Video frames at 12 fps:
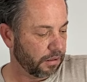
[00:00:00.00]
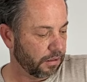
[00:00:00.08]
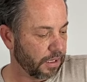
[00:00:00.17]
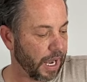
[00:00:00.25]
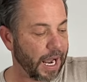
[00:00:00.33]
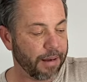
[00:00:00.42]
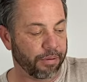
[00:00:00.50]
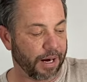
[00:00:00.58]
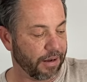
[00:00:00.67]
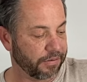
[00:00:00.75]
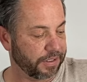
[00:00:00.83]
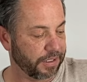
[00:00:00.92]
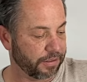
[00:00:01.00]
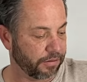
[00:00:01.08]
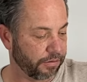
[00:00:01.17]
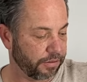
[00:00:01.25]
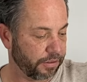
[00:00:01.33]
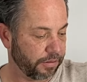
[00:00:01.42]
Eyebrow
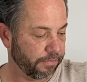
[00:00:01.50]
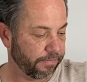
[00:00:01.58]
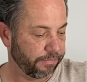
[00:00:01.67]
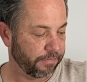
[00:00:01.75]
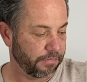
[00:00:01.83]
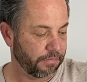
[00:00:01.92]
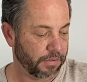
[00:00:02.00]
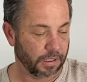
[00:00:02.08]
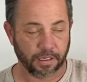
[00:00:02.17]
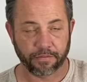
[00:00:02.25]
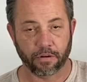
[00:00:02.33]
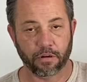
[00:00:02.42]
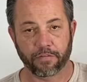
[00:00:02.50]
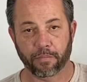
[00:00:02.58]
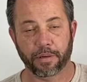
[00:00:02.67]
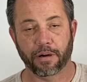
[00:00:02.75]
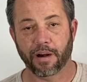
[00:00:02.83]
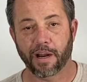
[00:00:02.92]
scissors. I never heard of a
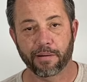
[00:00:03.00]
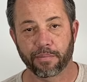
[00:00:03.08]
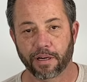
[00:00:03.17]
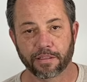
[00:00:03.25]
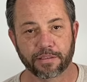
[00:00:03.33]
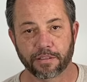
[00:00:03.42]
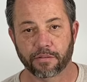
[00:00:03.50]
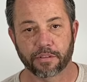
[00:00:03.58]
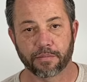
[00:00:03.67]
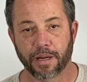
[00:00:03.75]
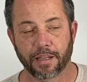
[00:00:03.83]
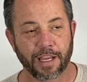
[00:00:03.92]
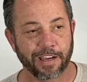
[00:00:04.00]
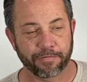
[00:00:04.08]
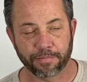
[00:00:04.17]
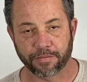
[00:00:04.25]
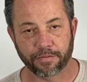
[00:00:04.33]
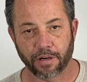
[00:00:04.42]
pair of eyebrow scissors in my life
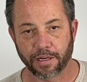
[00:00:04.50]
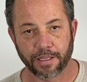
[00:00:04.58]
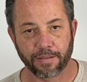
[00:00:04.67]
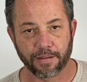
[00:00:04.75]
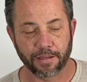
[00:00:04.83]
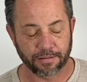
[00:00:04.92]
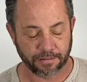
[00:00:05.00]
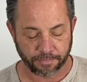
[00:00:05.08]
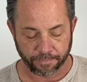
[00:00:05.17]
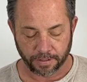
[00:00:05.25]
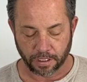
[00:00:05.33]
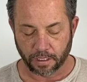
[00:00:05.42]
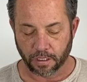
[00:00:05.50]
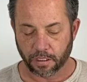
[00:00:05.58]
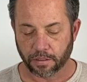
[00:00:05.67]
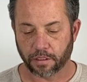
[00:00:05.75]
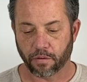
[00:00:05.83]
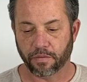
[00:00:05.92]
before I did this.
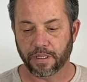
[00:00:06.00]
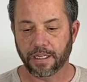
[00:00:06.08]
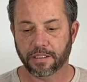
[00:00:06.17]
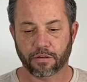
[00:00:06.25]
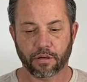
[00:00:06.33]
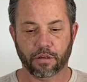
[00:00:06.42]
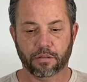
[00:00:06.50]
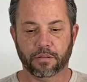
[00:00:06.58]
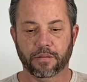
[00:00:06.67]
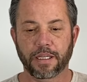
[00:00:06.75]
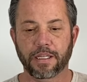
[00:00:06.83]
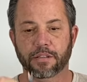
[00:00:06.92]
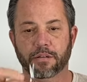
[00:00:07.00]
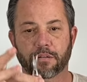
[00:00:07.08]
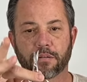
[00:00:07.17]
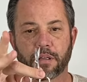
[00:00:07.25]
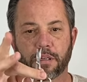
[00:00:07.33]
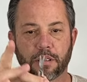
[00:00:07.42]
So these are, let
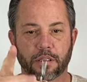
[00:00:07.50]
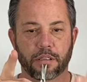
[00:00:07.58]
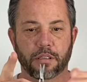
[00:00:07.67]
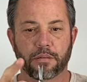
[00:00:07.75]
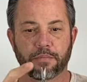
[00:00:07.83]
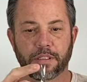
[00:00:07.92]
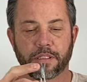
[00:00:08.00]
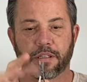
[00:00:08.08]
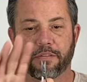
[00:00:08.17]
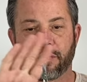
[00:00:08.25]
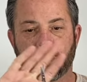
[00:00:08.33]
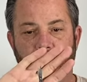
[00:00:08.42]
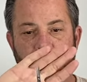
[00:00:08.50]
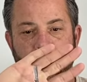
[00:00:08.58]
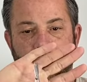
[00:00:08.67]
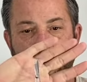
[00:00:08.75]
me see if you can